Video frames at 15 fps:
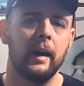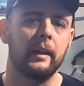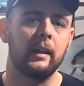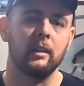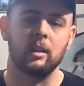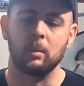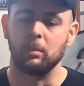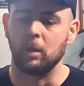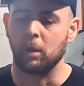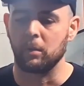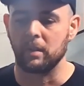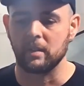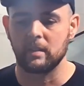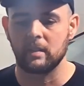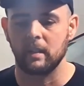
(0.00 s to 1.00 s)
I get them
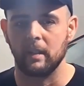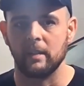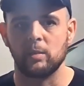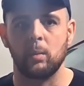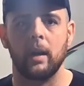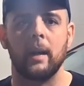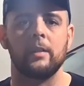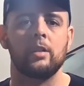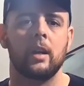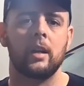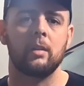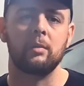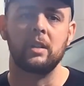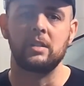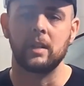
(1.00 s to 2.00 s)
noticed. That's why I
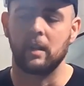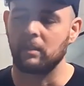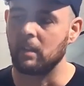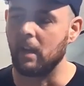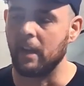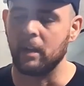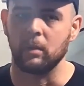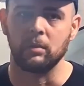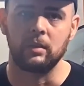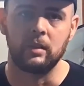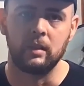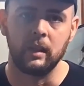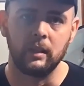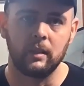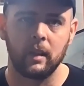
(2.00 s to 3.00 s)
try to reach out to auto
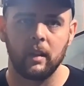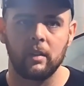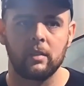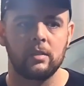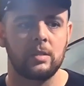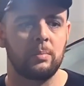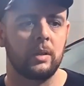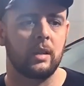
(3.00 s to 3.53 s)
detailers,